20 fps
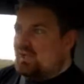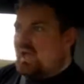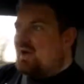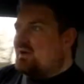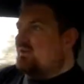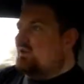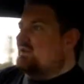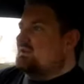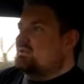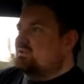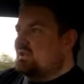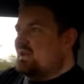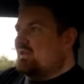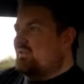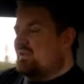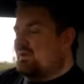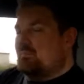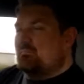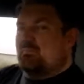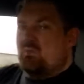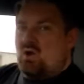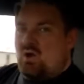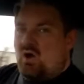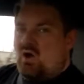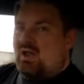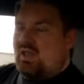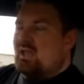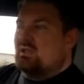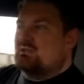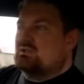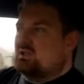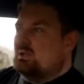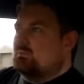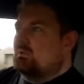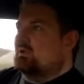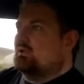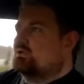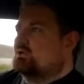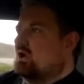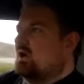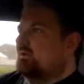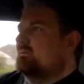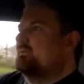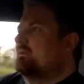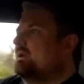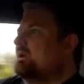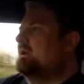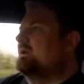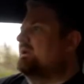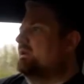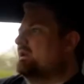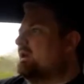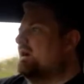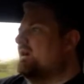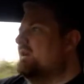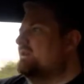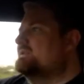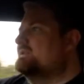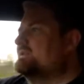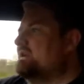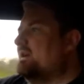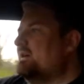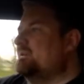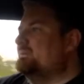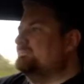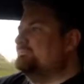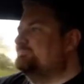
Dariens and other high-end 2-wheel drive cars. So